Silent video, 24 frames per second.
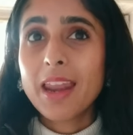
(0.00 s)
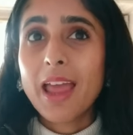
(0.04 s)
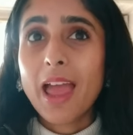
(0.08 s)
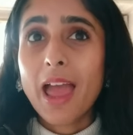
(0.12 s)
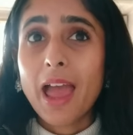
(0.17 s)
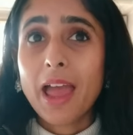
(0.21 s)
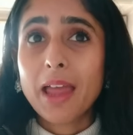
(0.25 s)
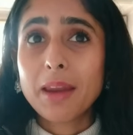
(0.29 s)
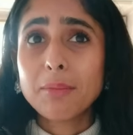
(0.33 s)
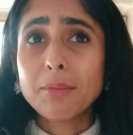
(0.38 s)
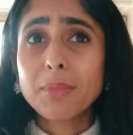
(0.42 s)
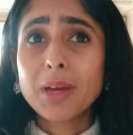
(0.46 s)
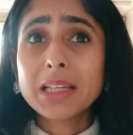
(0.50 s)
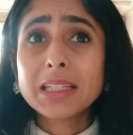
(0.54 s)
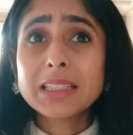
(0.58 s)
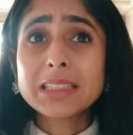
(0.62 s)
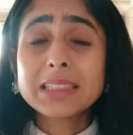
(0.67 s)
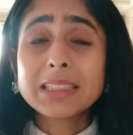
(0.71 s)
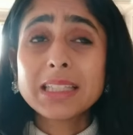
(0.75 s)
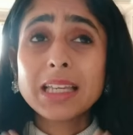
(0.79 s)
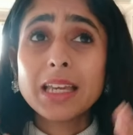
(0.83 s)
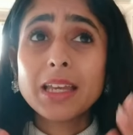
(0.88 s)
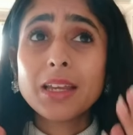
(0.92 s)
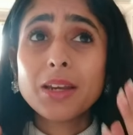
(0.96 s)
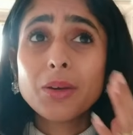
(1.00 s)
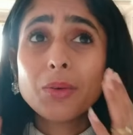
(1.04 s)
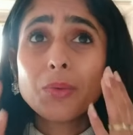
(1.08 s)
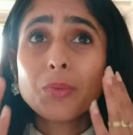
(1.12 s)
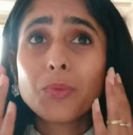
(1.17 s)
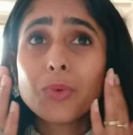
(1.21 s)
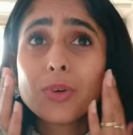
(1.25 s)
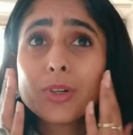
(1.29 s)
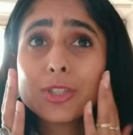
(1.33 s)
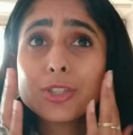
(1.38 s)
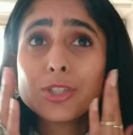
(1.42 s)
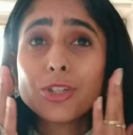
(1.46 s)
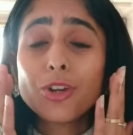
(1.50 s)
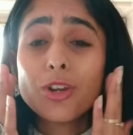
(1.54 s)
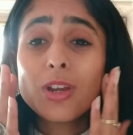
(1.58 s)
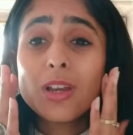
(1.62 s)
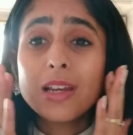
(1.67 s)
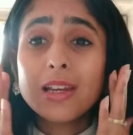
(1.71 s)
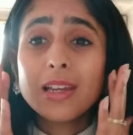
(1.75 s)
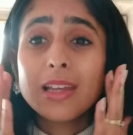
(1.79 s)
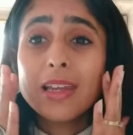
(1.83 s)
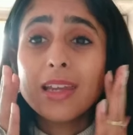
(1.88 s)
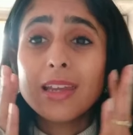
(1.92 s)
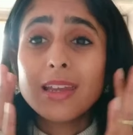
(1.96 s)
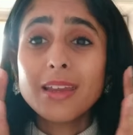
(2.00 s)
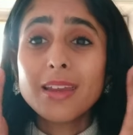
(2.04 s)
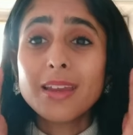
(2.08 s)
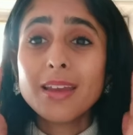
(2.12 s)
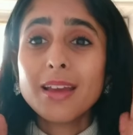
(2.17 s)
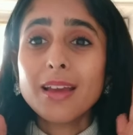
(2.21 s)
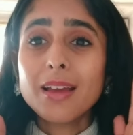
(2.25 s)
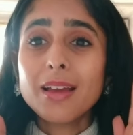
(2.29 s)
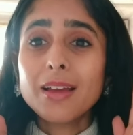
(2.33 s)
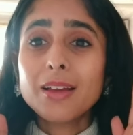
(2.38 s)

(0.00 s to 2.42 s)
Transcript: and my skin was really